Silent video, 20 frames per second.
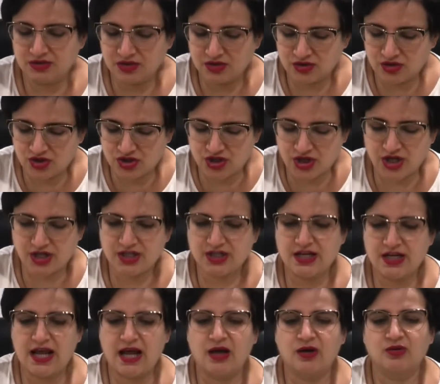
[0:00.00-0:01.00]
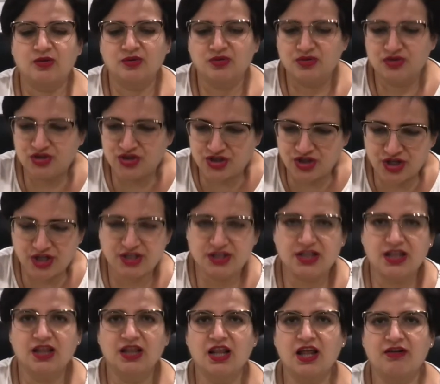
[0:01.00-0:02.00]
Check it out, check the
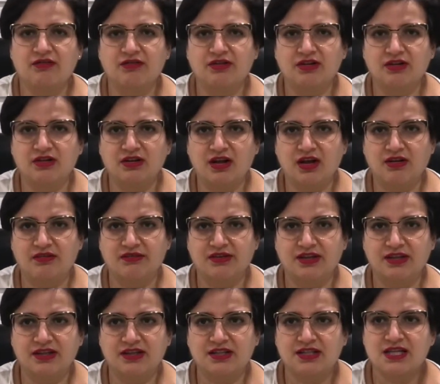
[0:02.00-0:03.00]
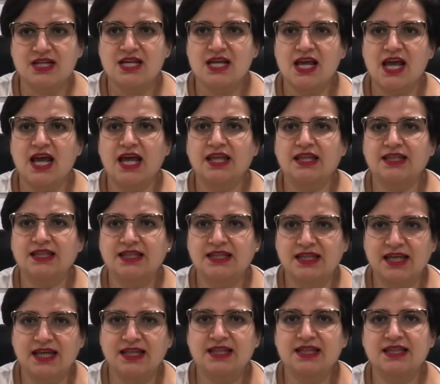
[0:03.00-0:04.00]
level of it, and
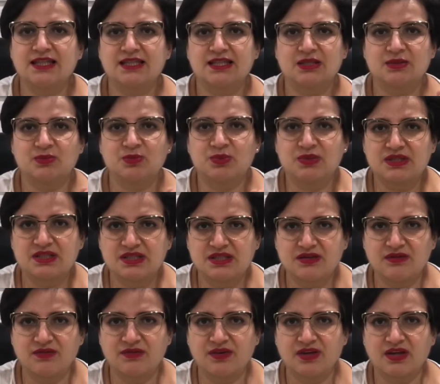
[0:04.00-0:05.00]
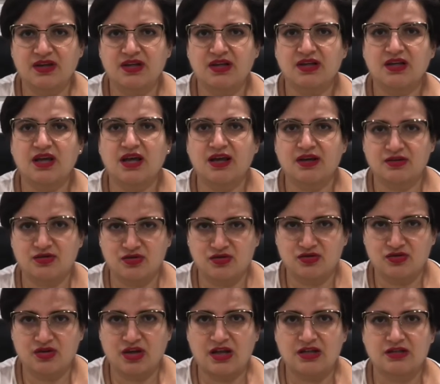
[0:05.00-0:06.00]
get the specific
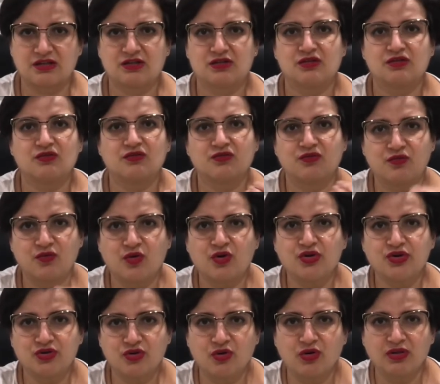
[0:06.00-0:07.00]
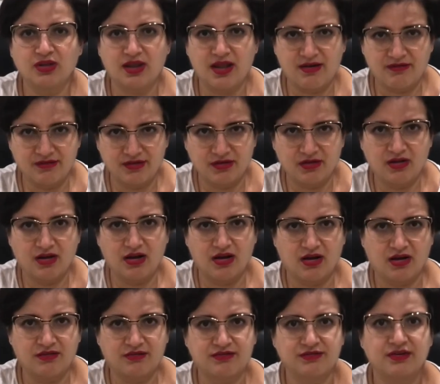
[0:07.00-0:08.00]
exercises for your level
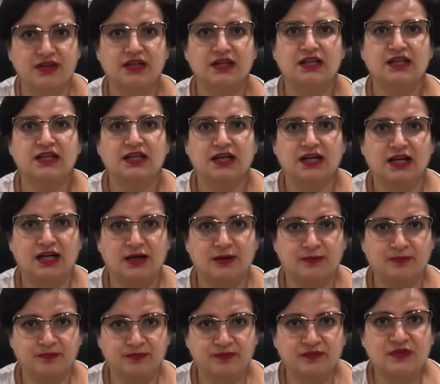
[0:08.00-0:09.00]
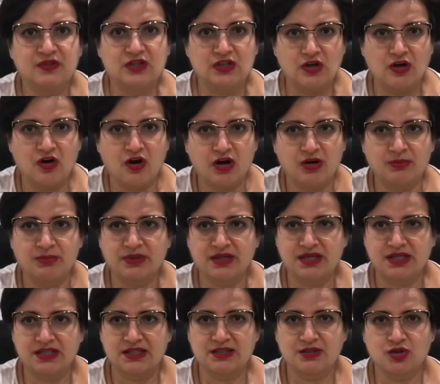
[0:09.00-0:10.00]
of DR,
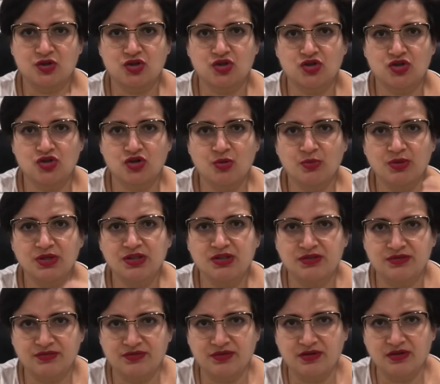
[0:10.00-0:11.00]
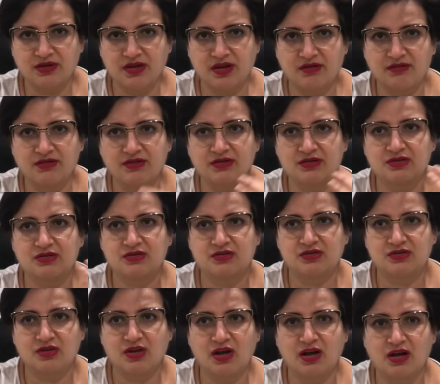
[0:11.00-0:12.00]
because there's so many different levels
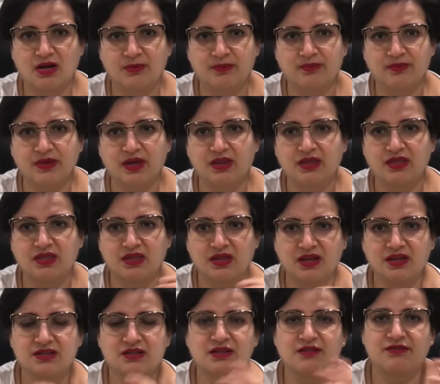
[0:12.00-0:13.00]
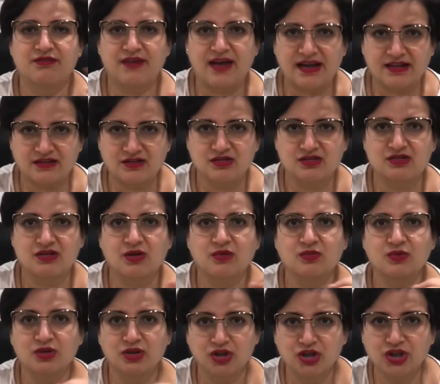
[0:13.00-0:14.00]
and things and factors that we
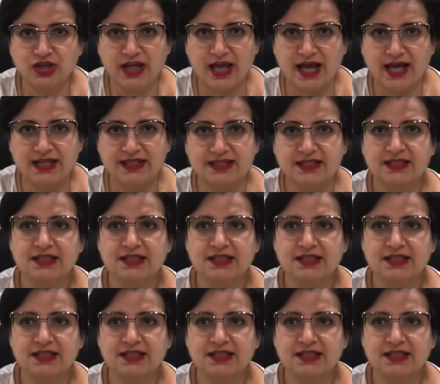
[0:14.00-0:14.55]
look at,